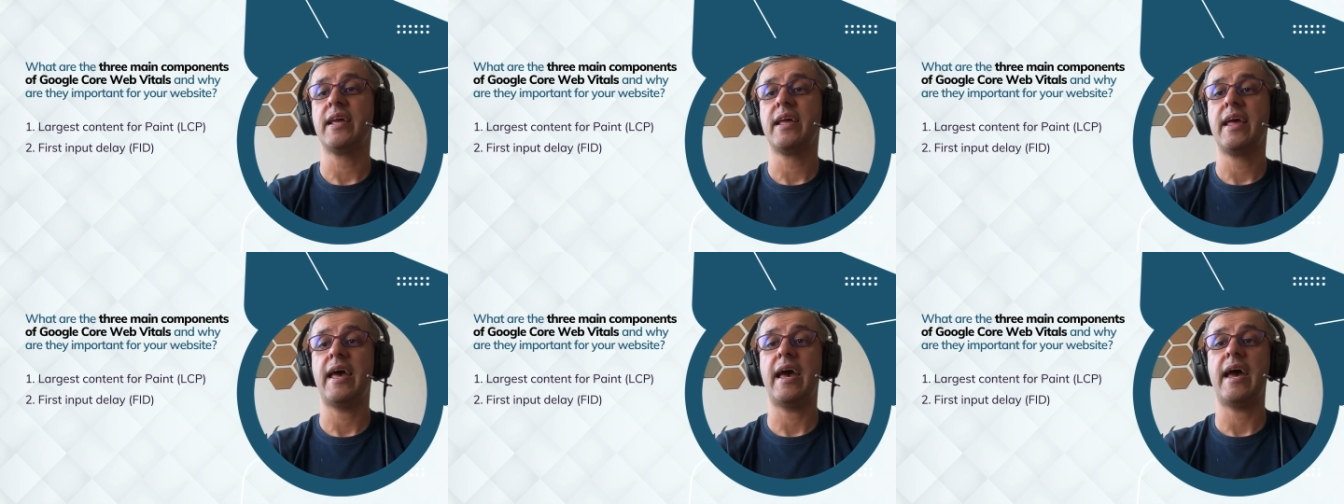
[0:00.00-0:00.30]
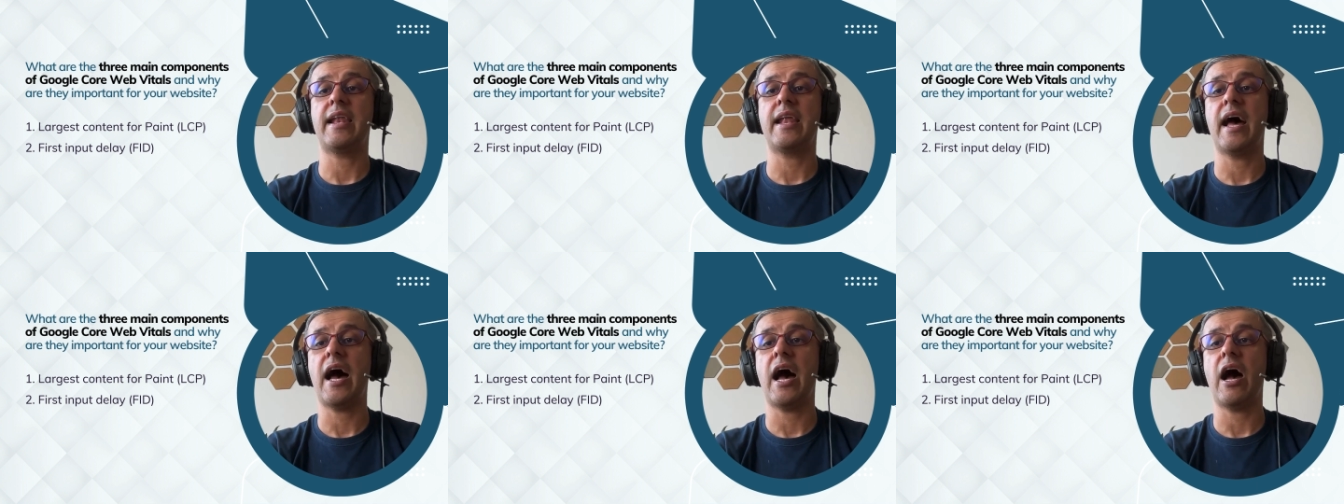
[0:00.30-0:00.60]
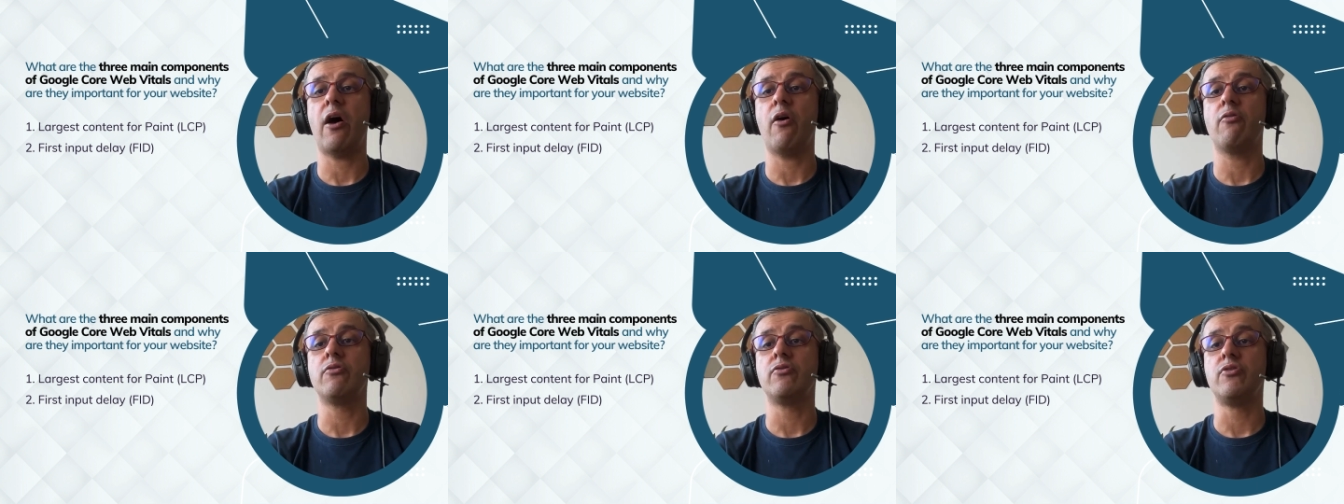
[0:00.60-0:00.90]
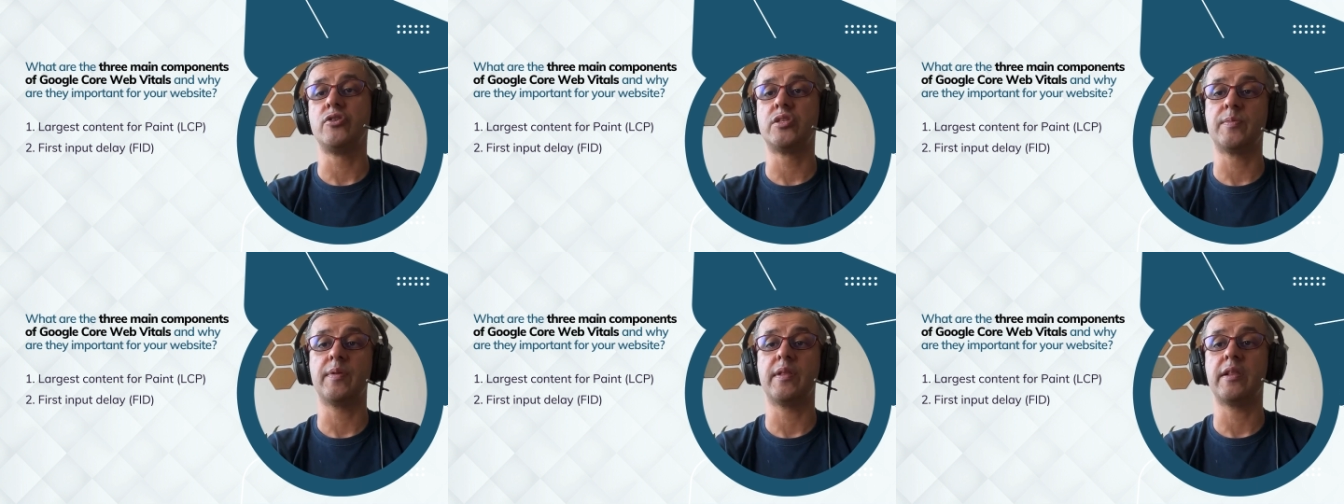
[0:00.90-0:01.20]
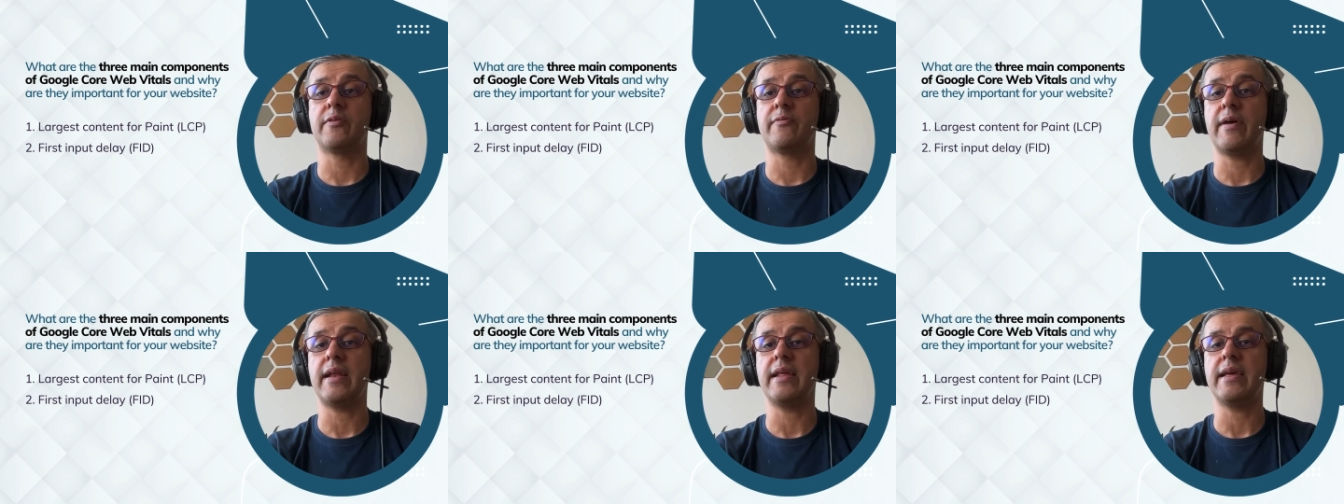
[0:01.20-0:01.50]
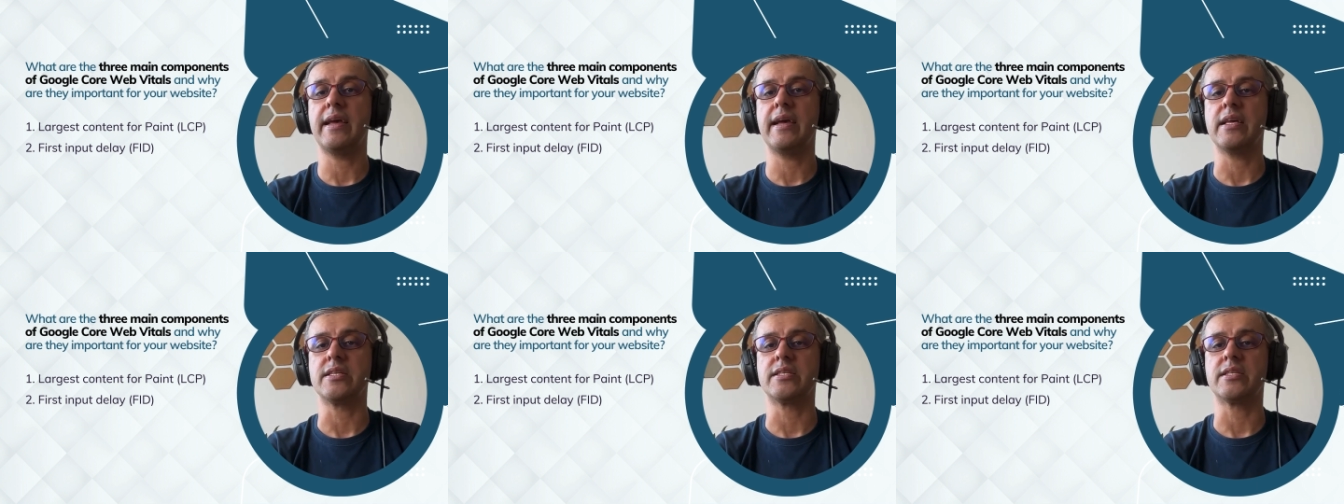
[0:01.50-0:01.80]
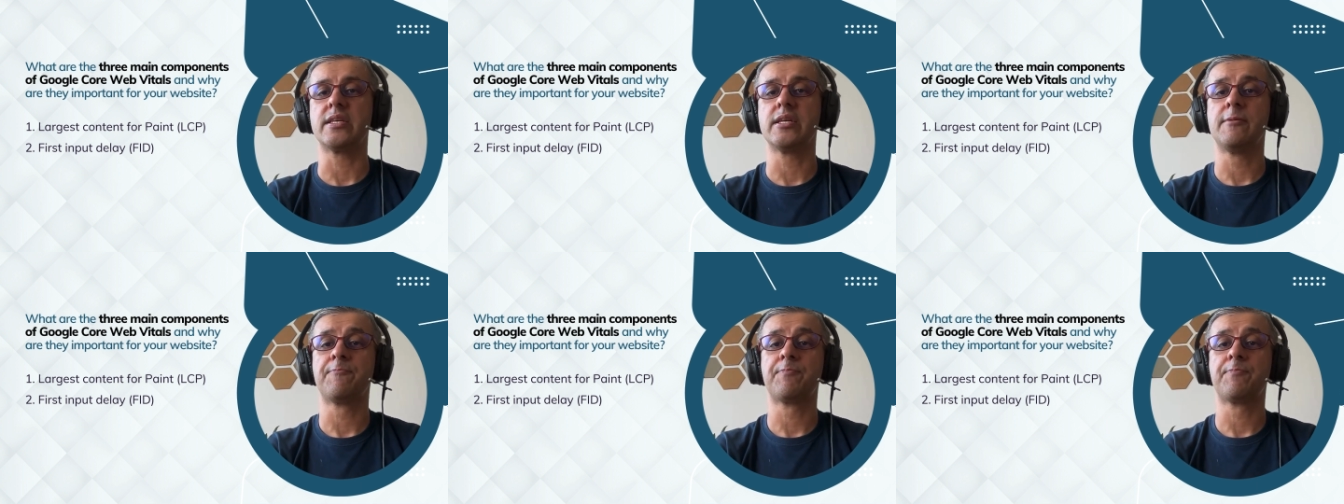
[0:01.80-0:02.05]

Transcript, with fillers: and how usable it really is.